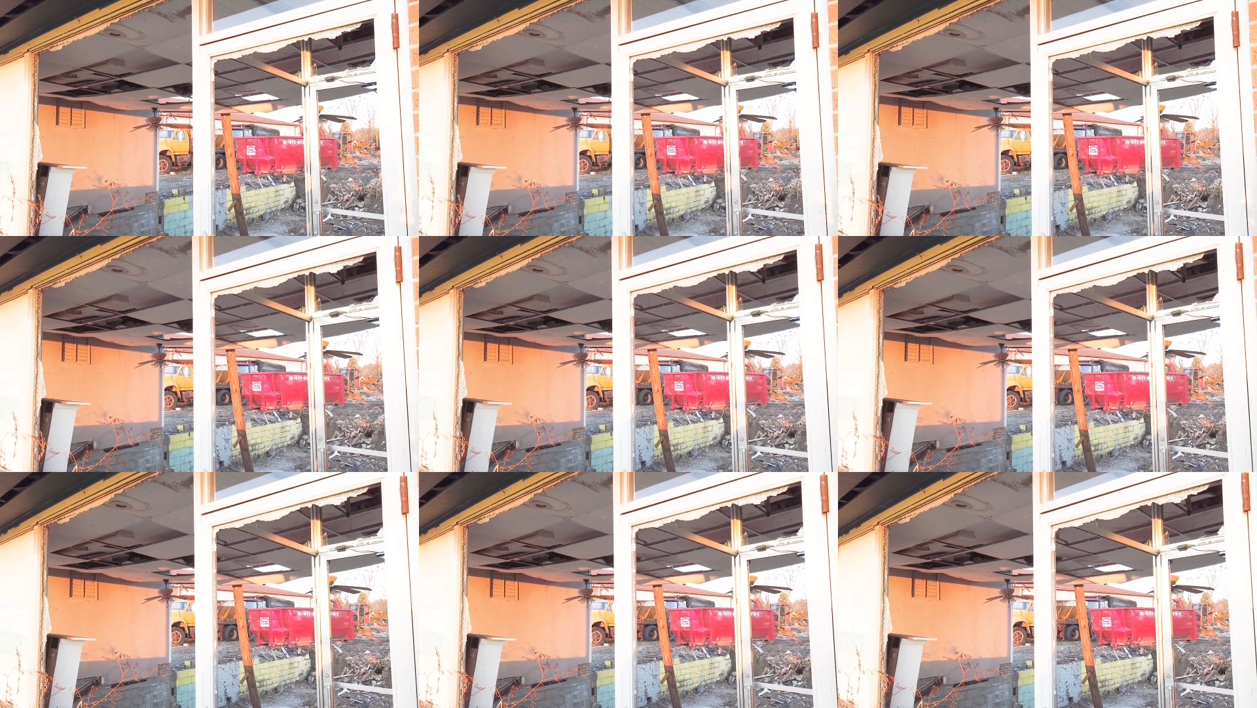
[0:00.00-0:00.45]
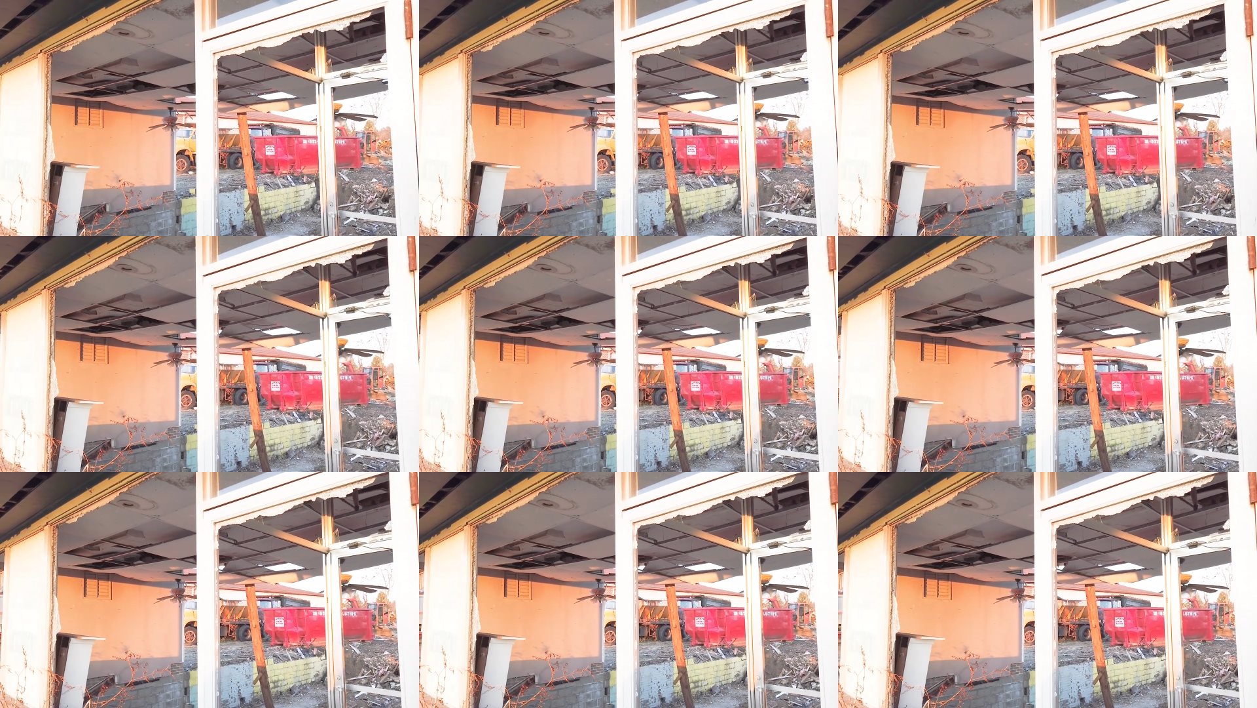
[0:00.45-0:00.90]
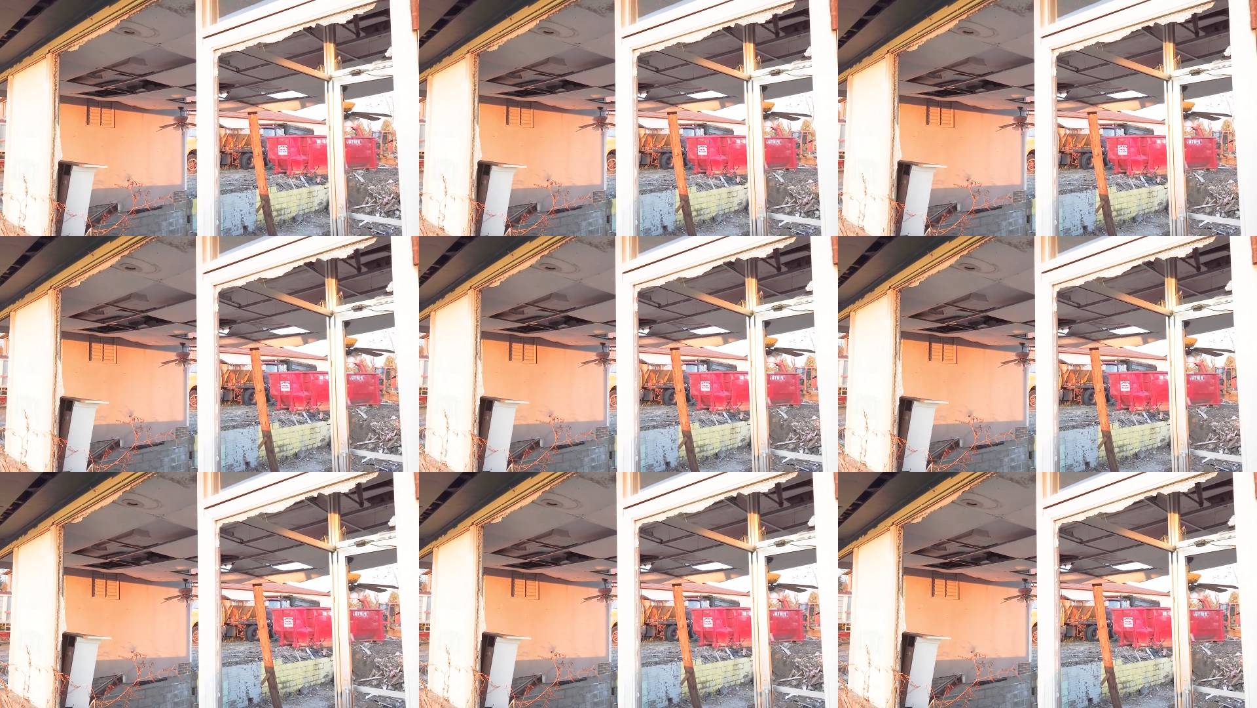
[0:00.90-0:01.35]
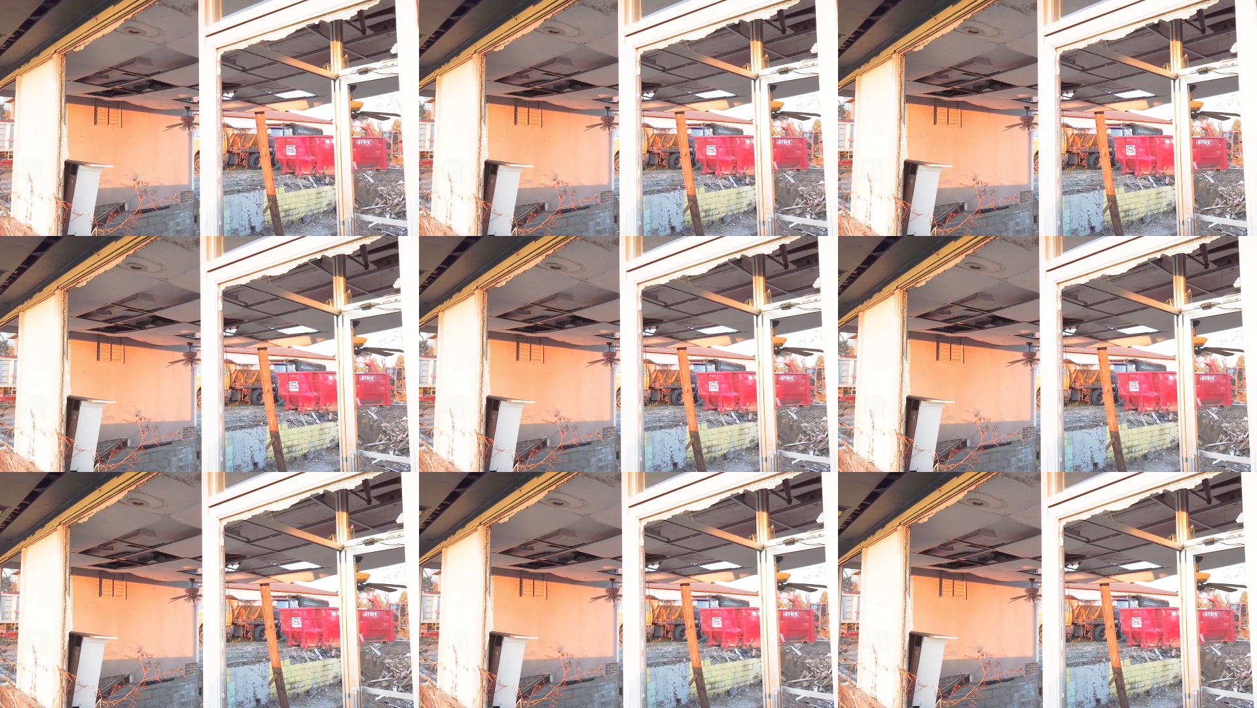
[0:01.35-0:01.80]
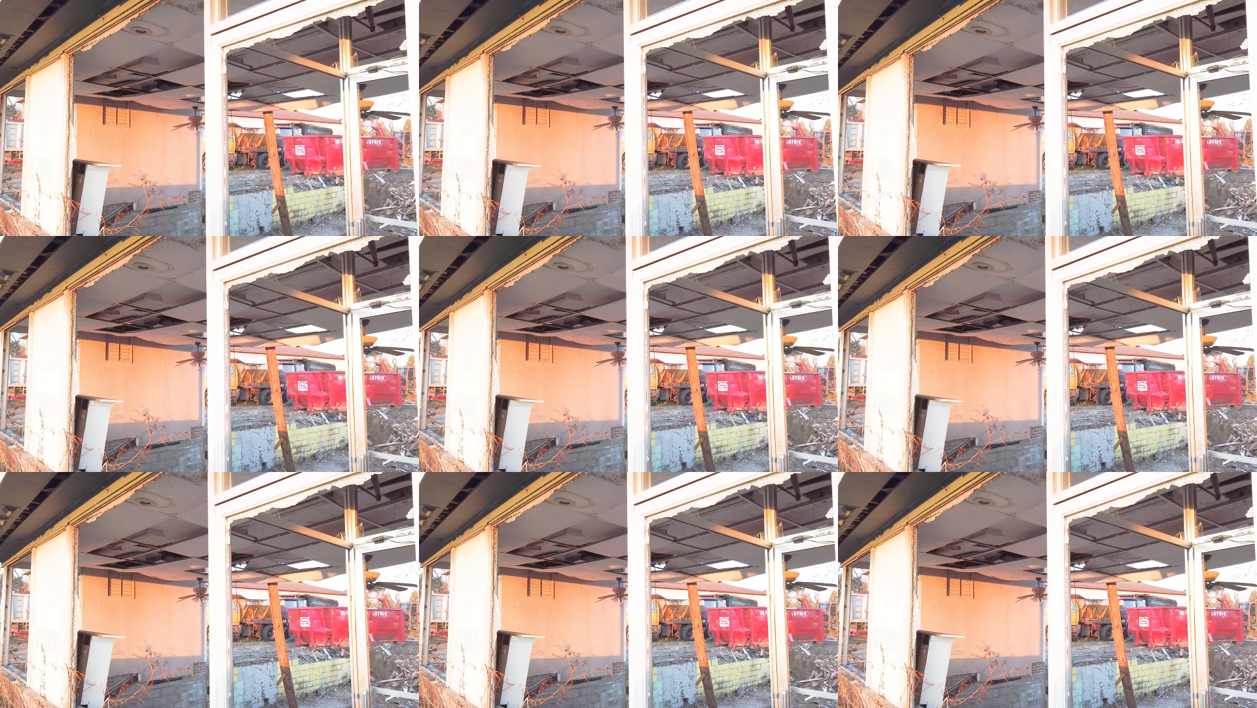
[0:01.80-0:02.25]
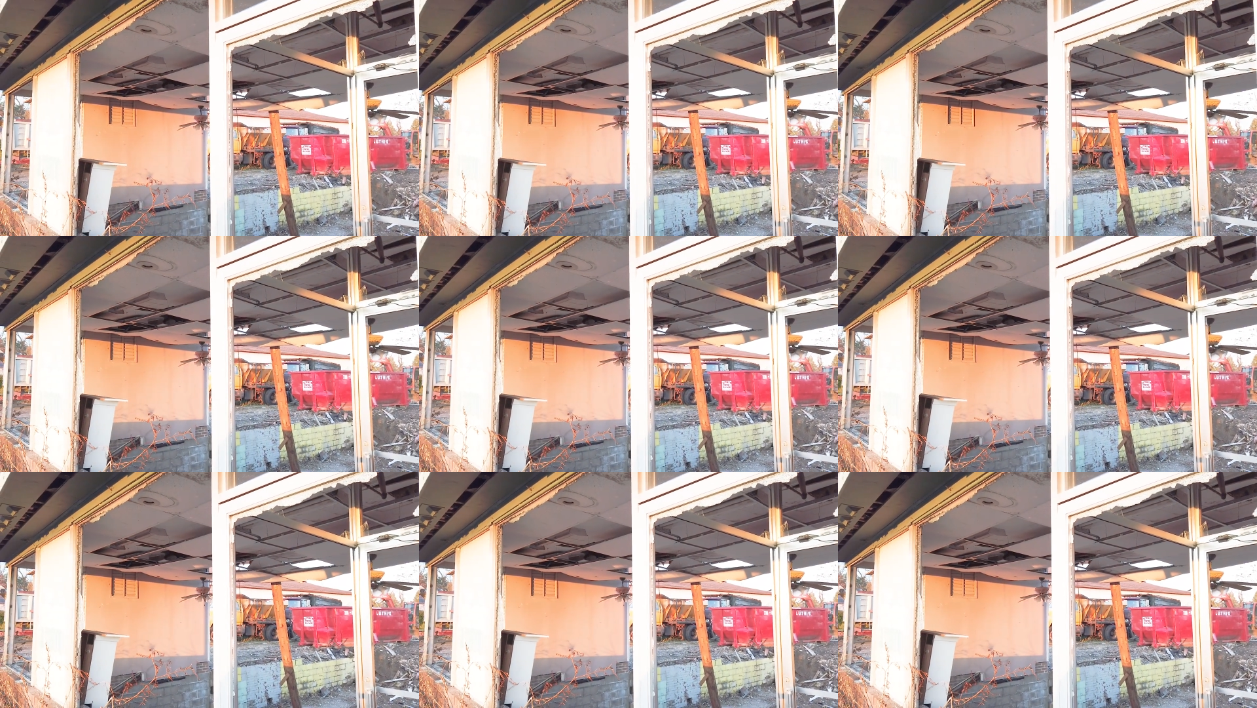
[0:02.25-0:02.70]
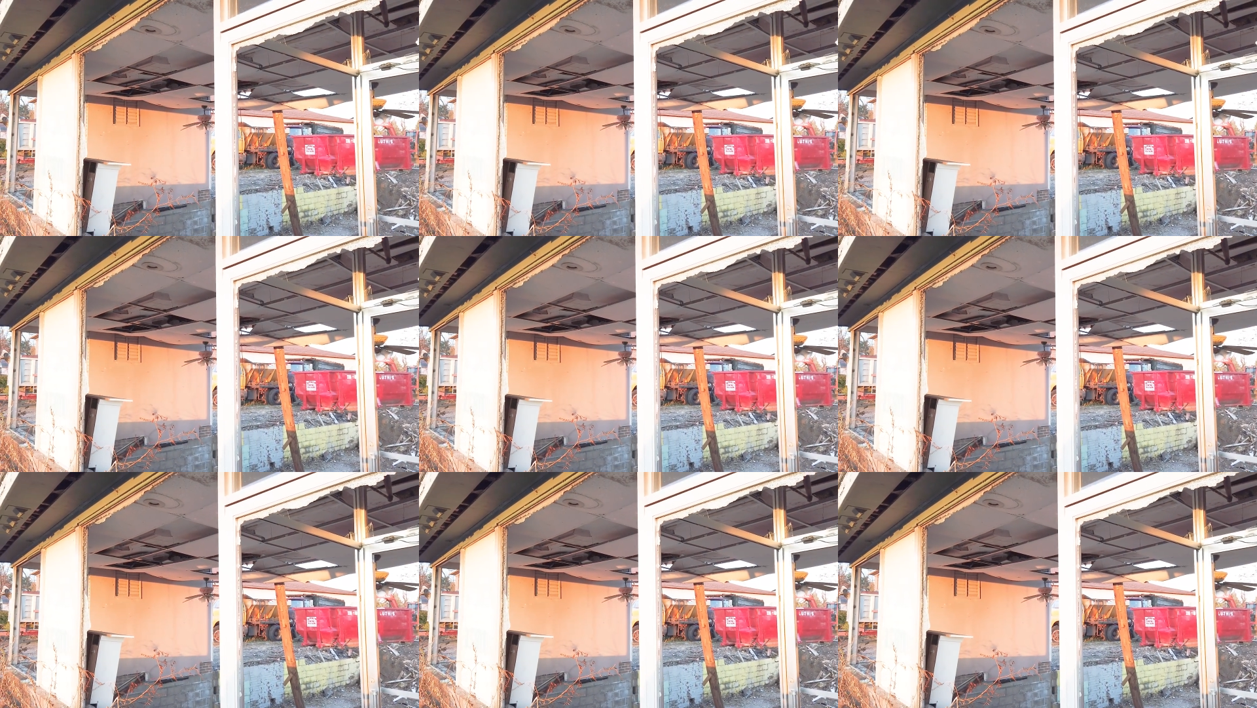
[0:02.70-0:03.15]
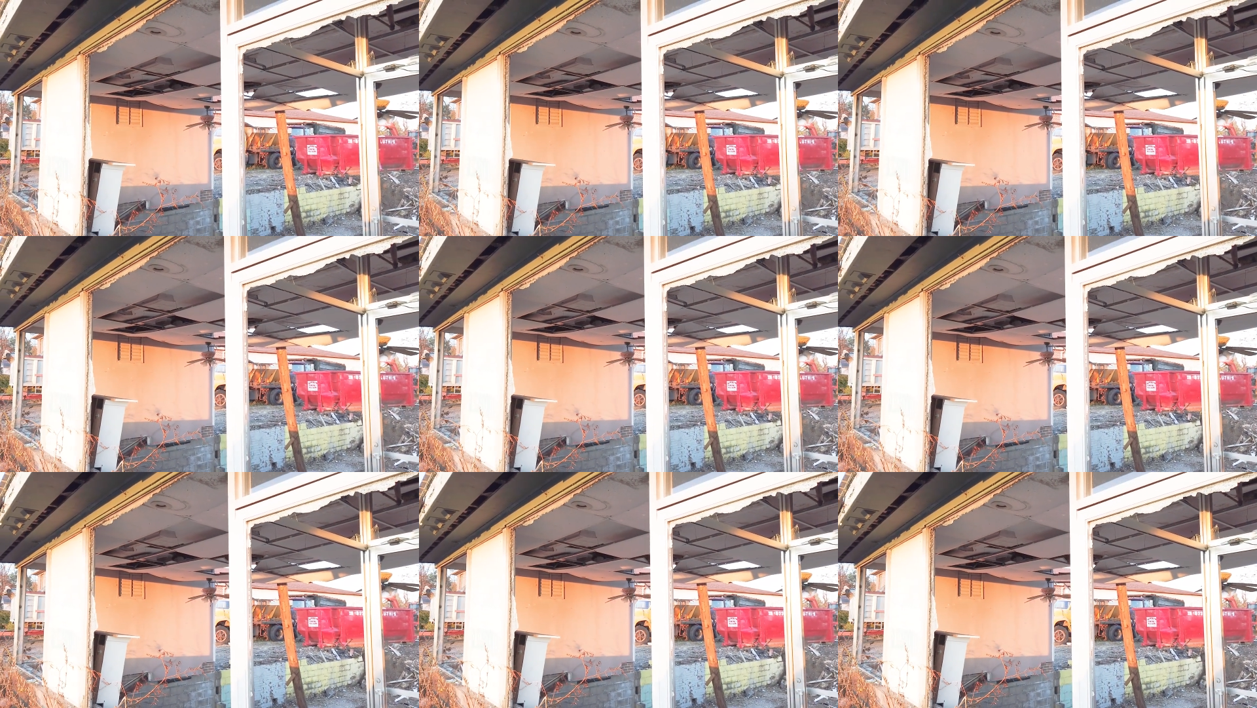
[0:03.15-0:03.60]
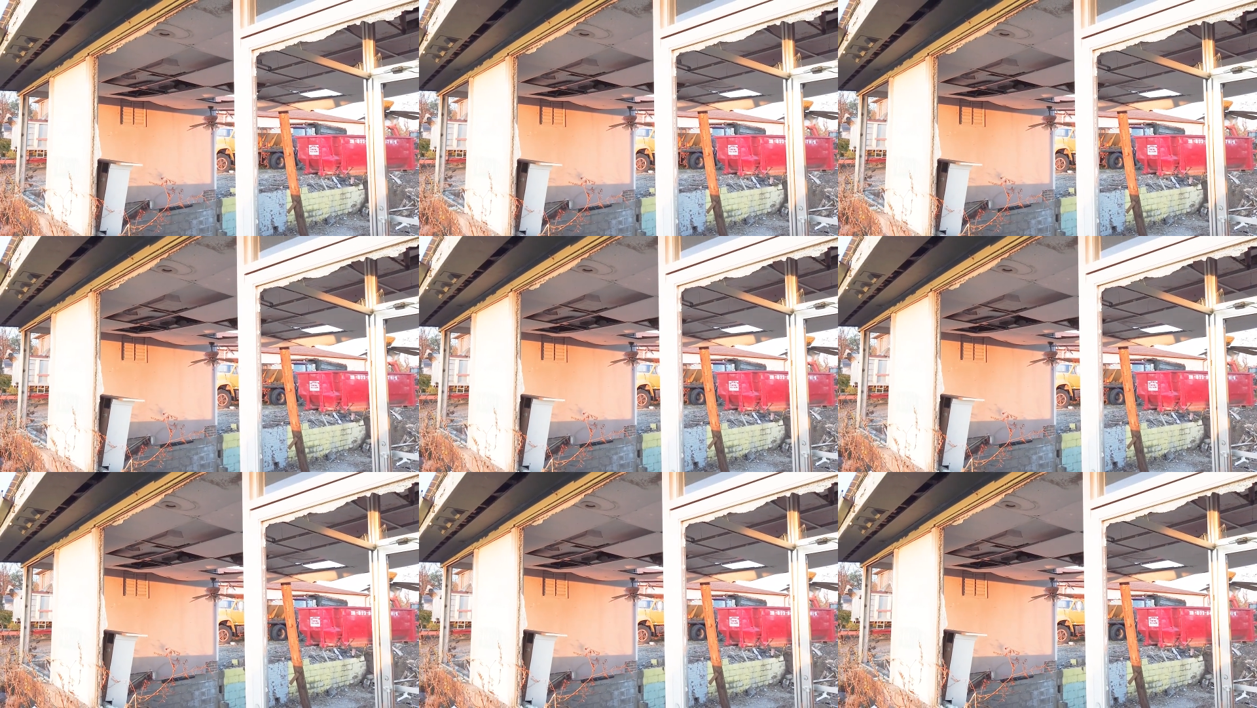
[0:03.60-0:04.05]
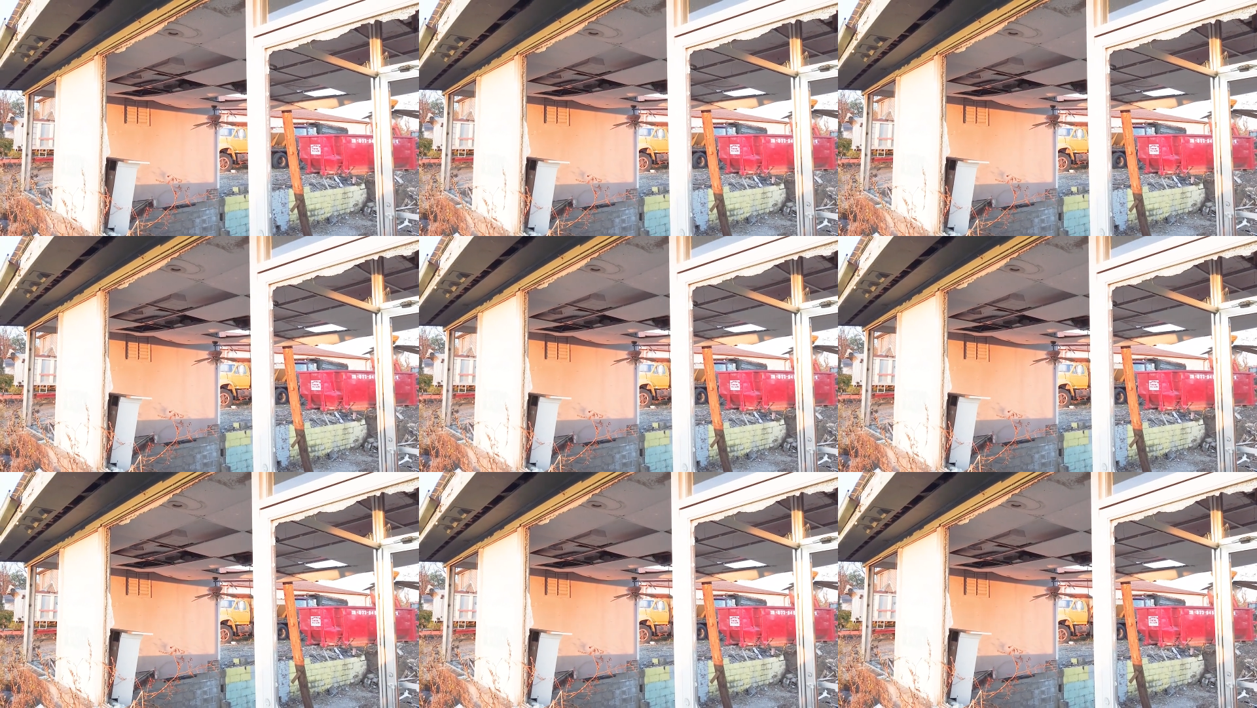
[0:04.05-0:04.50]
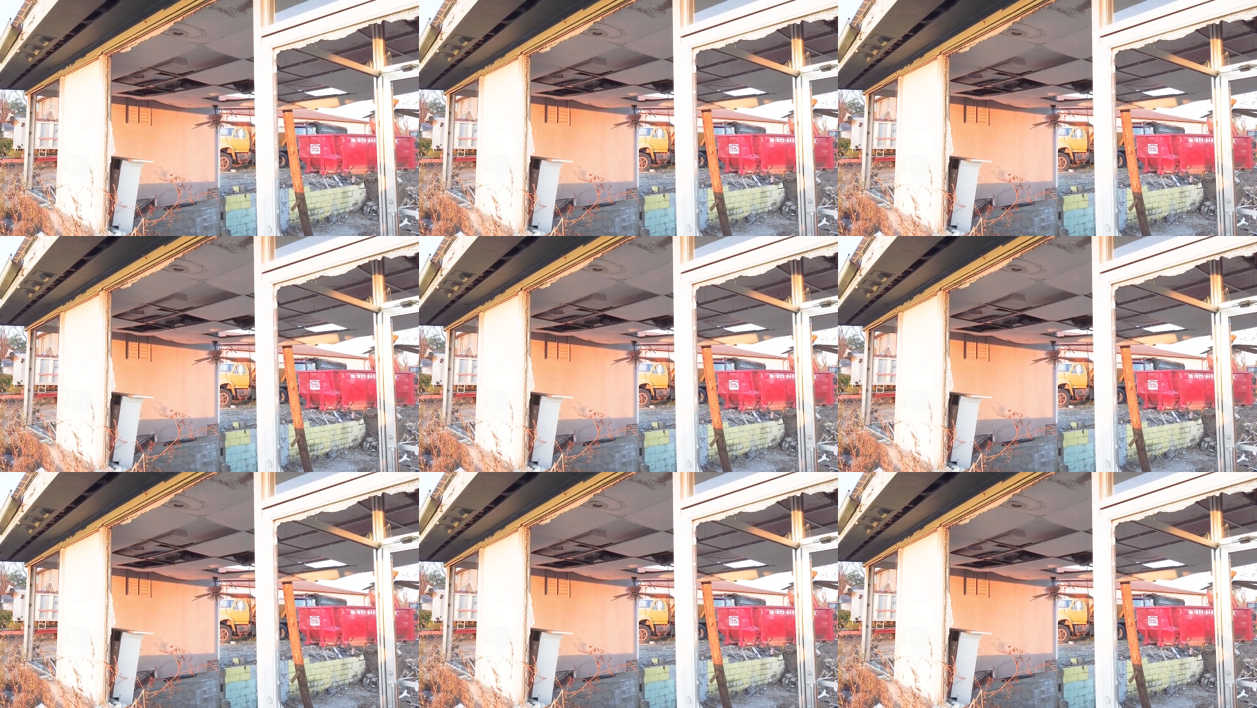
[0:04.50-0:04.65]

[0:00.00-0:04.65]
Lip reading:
(no speaker visible)